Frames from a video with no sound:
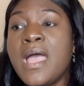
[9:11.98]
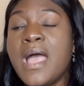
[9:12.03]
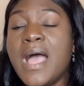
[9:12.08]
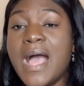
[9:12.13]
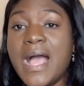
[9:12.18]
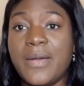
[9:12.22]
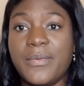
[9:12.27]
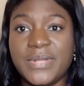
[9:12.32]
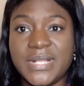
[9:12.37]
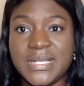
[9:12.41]

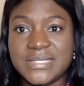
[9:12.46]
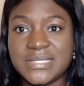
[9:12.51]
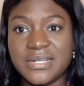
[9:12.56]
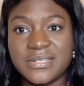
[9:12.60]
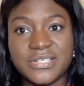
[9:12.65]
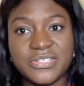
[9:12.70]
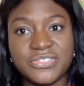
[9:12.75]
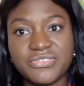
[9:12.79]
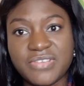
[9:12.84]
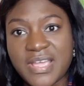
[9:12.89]
and when I
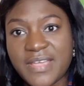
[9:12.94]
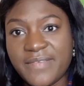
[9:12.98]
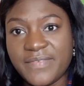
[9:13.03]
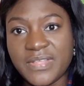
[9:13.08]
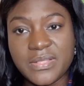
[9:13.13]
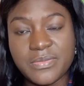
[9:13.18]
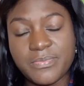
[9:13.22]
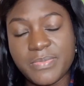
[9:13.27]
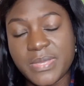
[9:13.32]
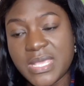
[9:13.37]
started
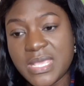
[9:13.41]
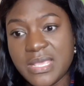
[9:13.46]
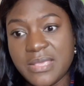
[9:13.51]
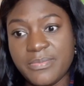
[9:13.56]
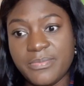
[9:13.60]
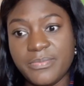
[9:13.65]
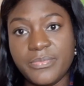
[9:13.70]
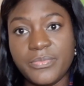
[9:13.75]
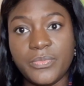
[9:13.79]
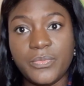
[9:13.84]
driving, it
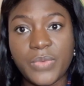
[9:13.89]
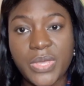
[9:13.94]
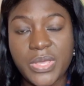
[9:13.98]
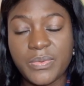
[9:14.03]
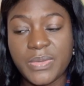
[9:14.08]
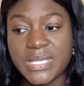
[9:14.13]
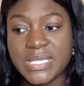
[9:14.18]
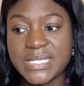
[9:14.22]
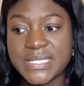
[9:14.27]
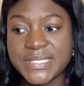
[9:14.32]
became way
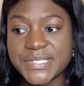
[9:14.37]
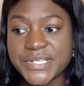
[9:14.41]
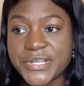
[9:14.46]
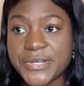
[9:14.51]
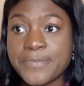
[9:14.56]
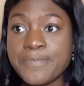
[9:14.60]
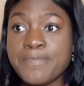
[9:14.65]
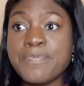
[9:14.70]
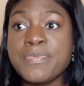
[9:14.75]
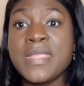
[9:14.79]

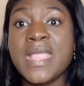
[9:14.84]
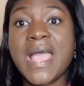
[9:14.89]
easier.